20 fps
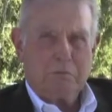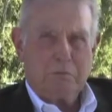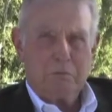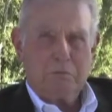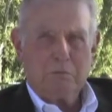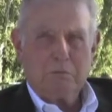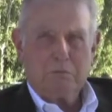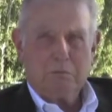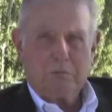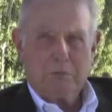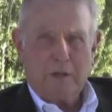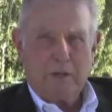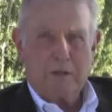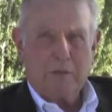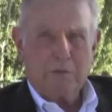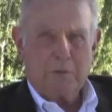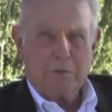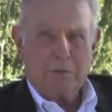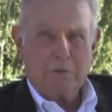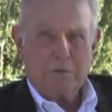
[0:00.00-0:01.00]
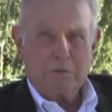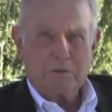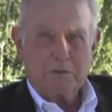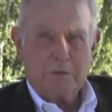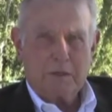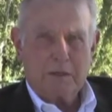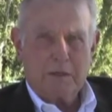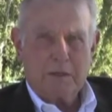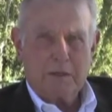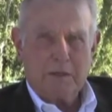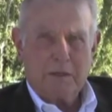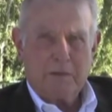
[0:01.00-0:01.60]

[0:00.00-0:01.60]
who later was a